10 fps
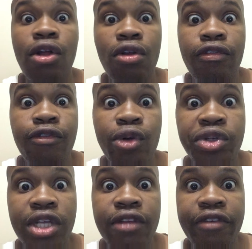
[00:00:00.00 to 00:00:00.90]
a lot of
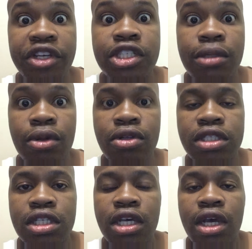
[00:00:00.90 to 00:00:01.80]
frozen
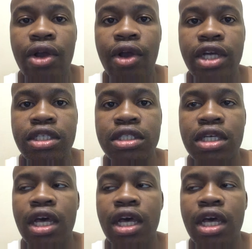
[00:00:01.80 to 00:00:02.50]
vegetables, right,